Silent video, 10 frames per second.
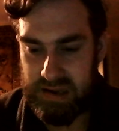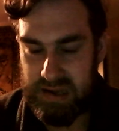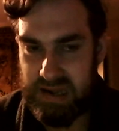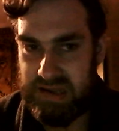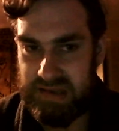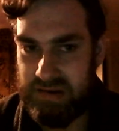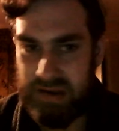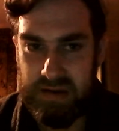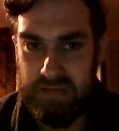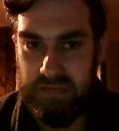he's
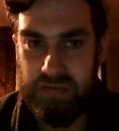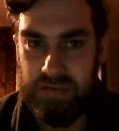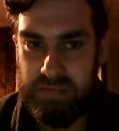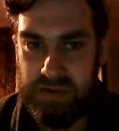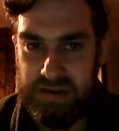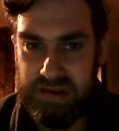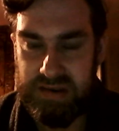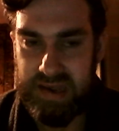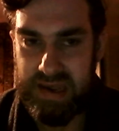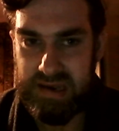like a former
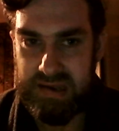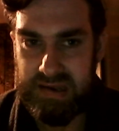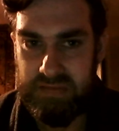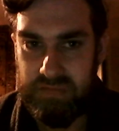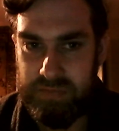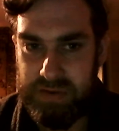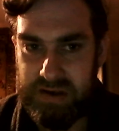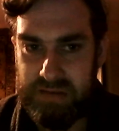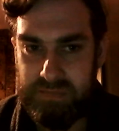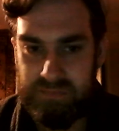detective,
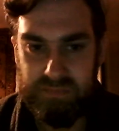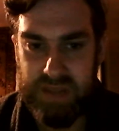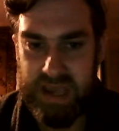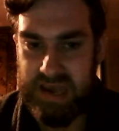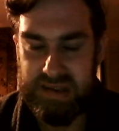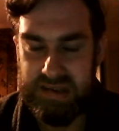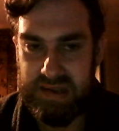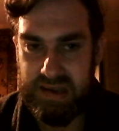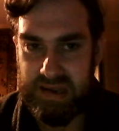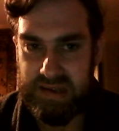but
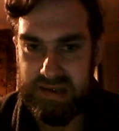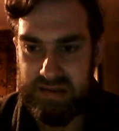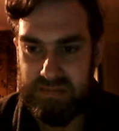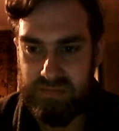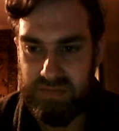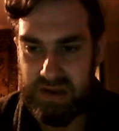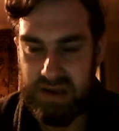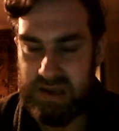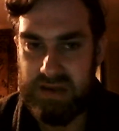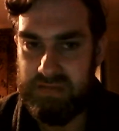has
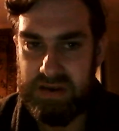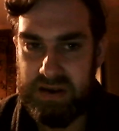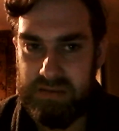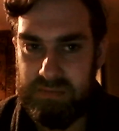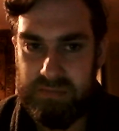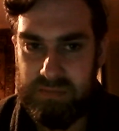given up